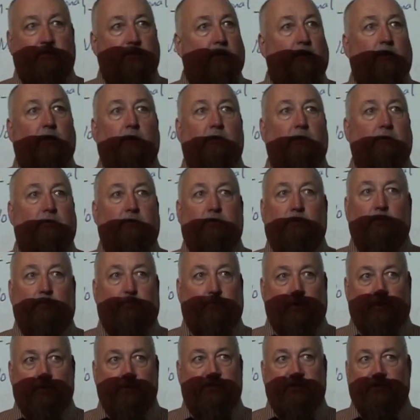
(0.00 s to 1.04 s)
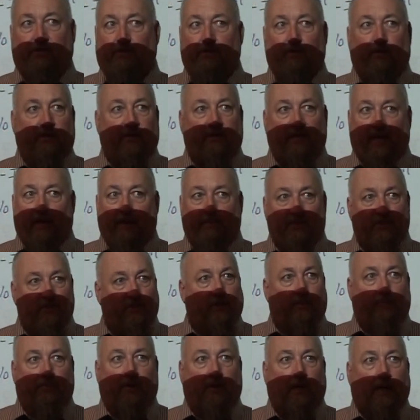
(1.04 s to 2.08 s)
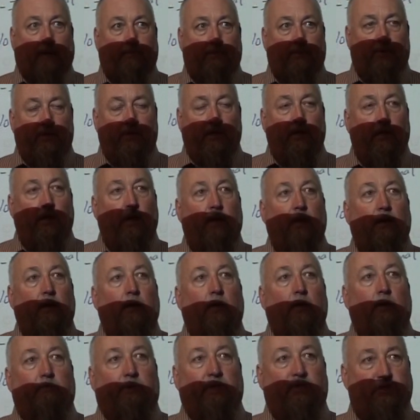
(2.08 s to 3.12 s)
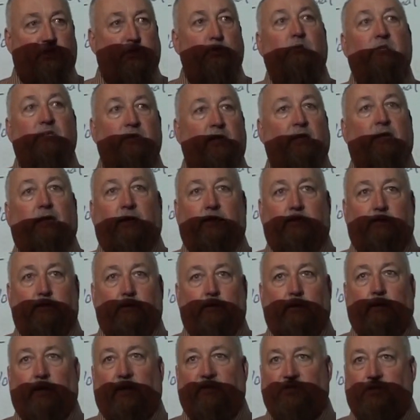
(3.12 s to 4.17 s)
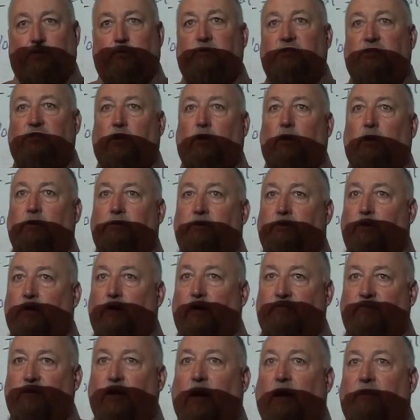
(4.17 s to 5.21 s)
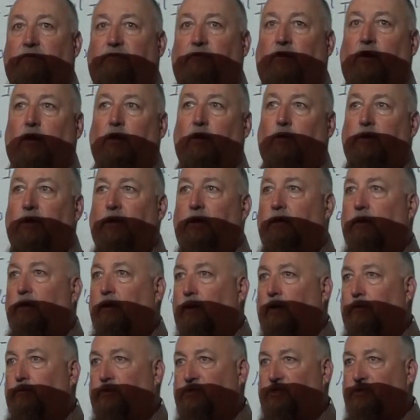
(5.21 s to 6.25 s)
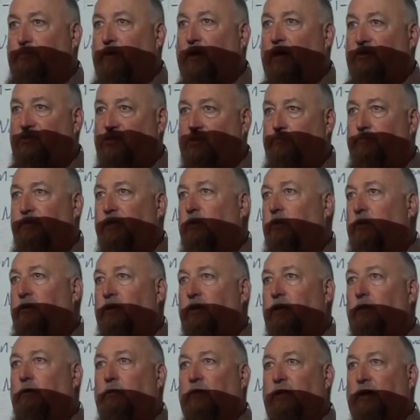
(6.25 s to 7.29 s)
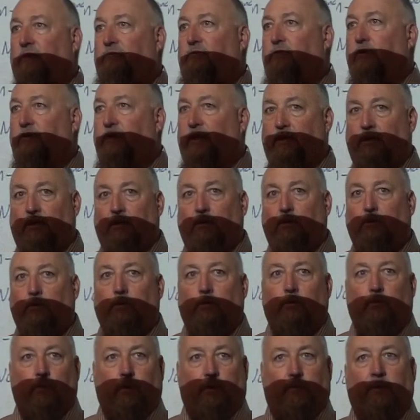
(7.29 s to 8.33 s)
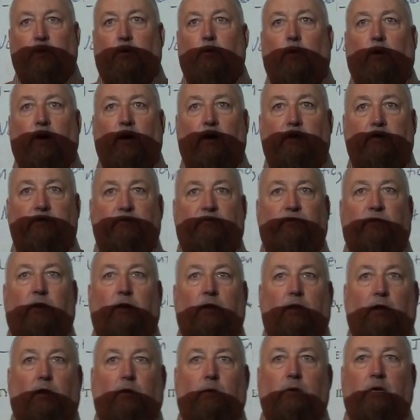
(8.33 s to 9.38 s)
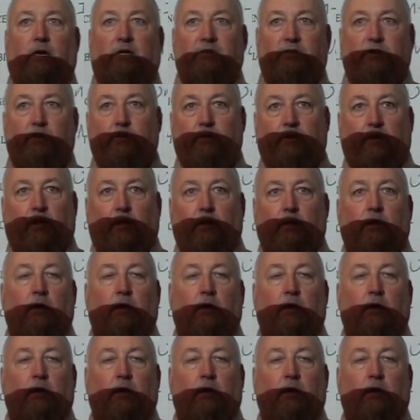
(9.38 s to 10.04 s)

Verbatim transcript: to hurt the person or damage their property, but you did as a result of not following a responsibility level that you were required to follow, a duty.